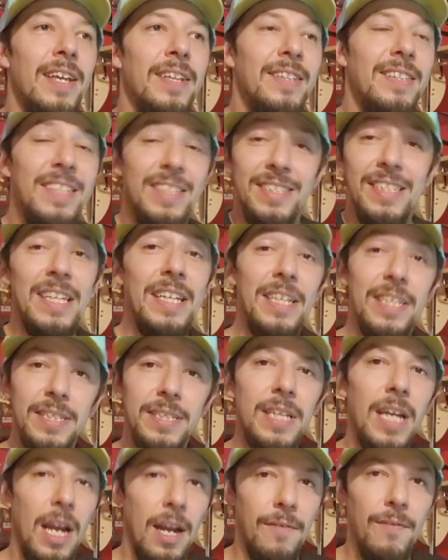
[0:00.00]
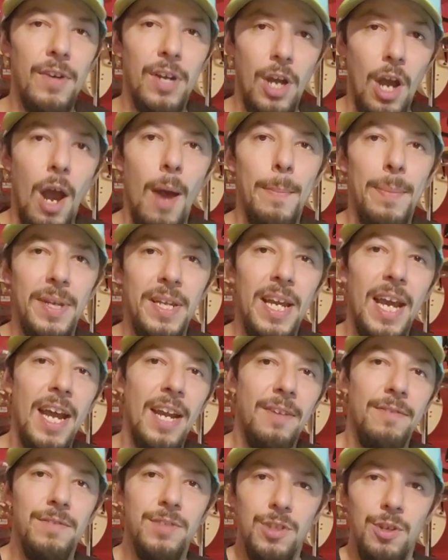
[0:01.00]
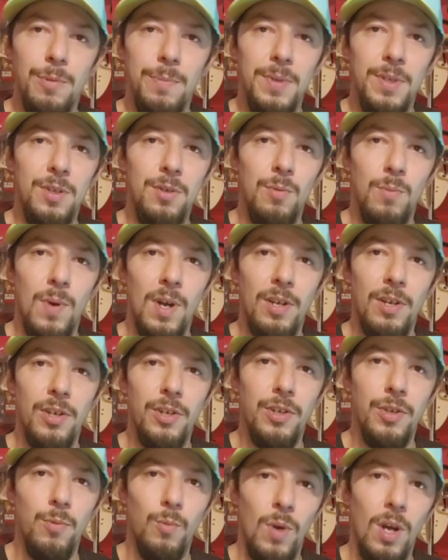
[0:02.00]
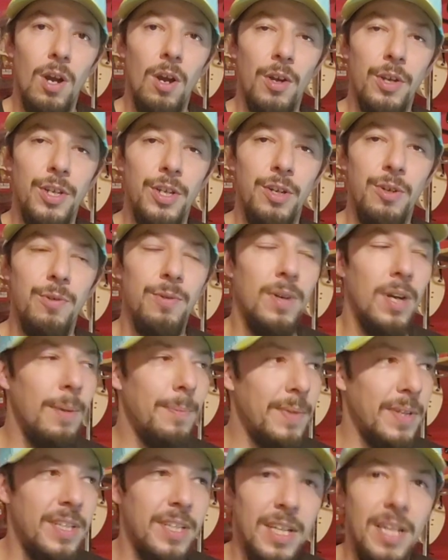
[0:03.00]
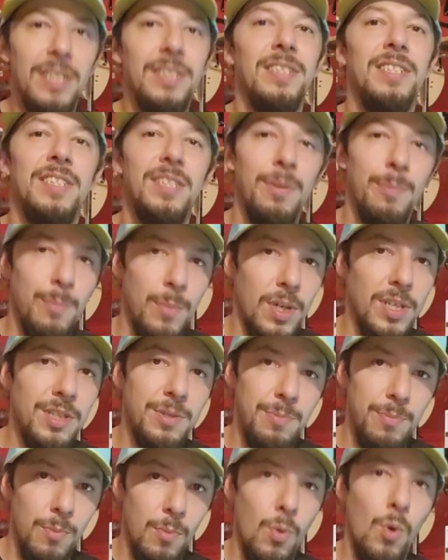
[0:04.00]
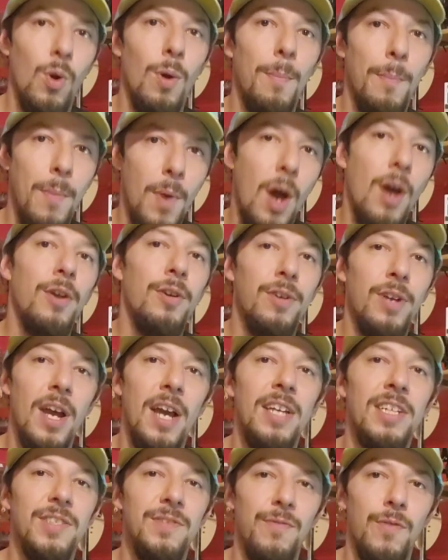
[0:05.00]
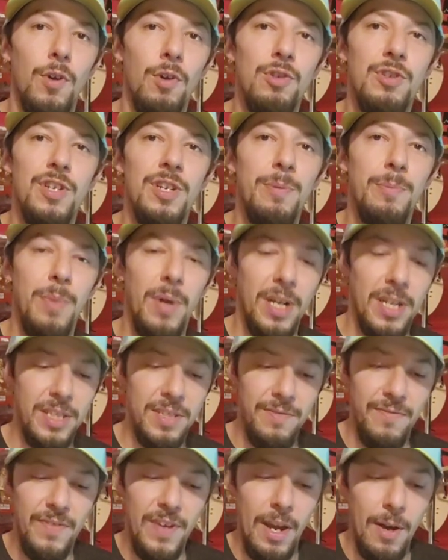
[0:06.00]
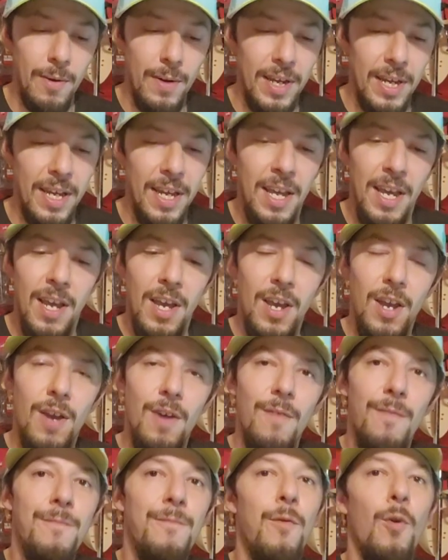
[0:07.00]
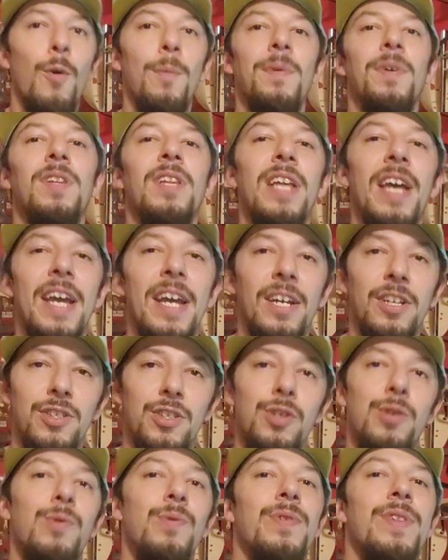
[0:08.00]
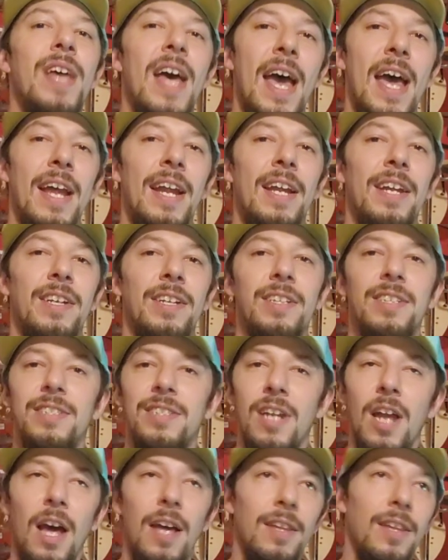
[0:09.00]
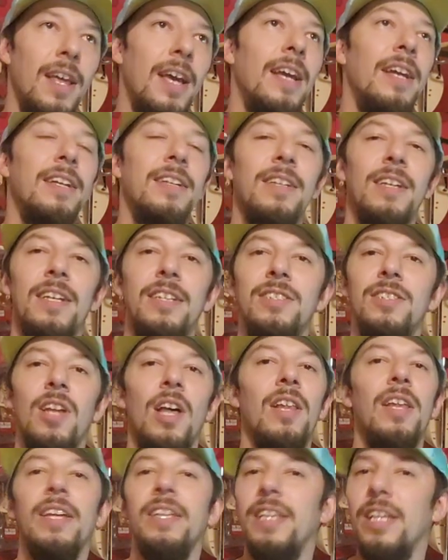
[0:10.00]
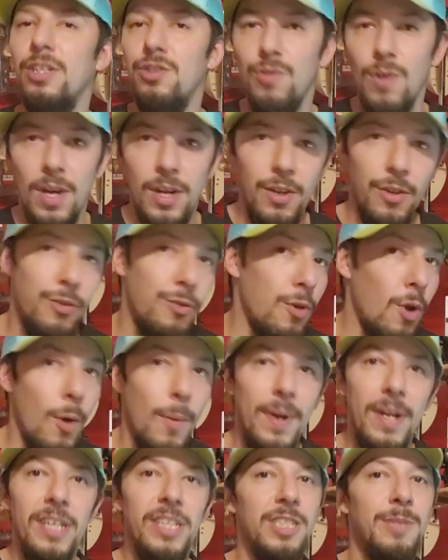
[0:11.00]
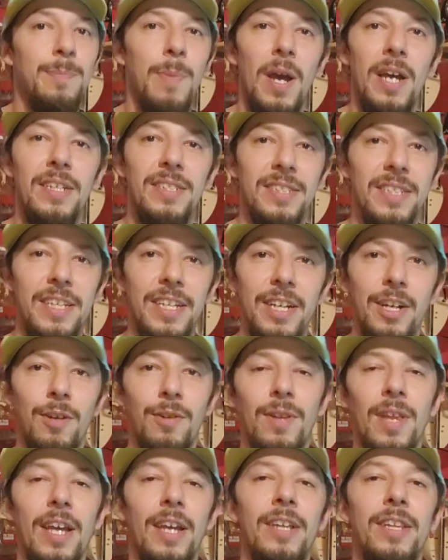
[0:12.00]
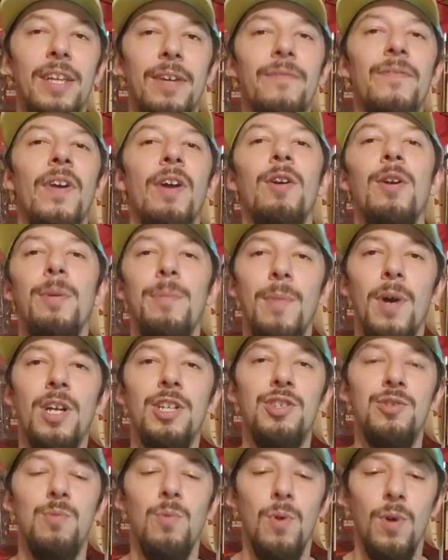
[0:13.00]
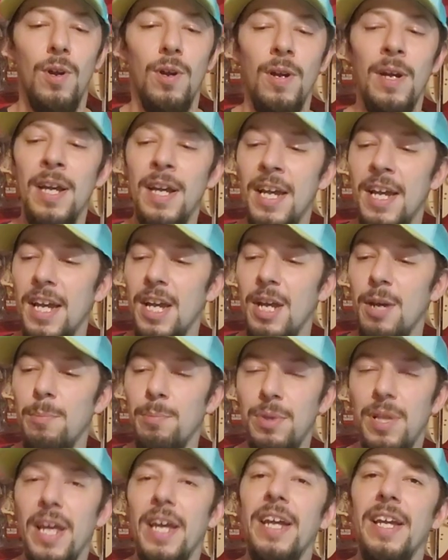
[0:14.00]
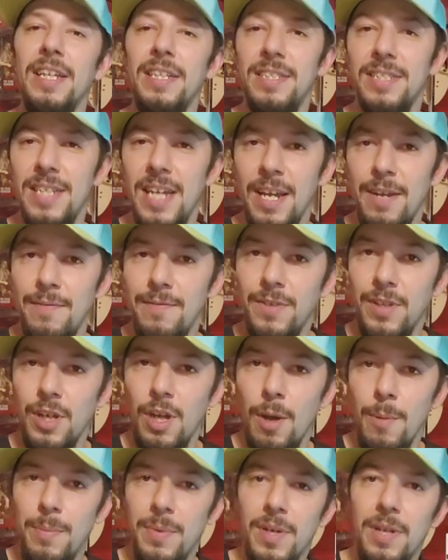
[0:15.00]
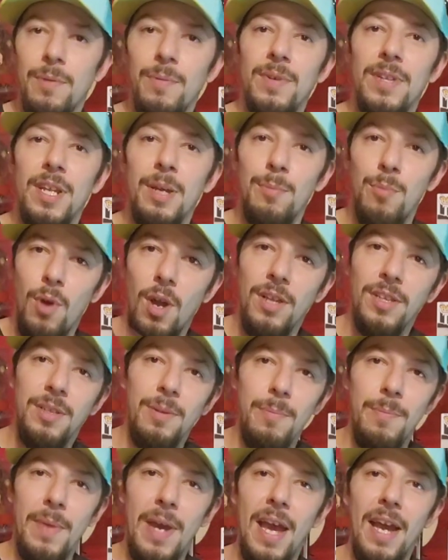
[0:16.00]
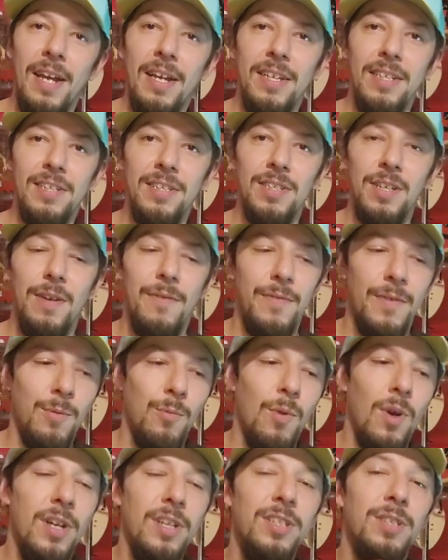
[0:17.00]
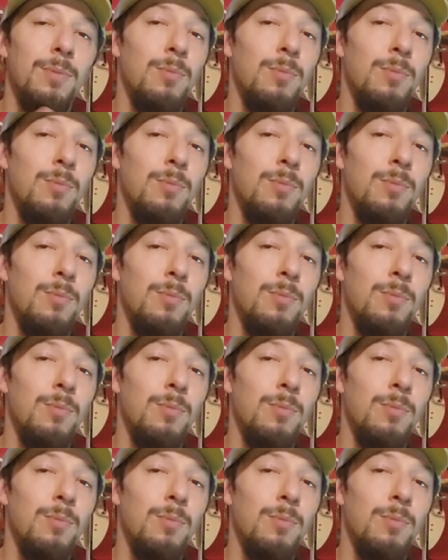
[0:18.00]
this is kind of a copycat of Scooby-Doo, Where Are You? I mean, yes, it's a much more modernized version, but it's very formulaic to that. And it's not like they tried to throw any spice in here. Like they very much were playing it safe, the company, when they brought them back and stuff and wanted to